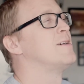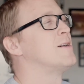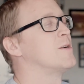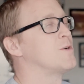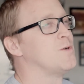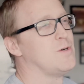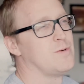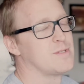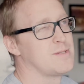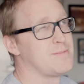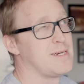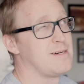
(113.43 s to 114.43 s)
Our goal was
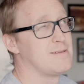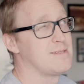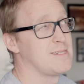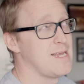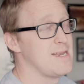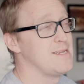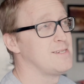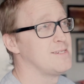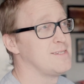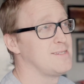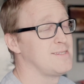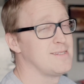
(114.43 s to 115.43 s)
about 10
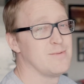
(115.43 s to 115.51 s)
inches,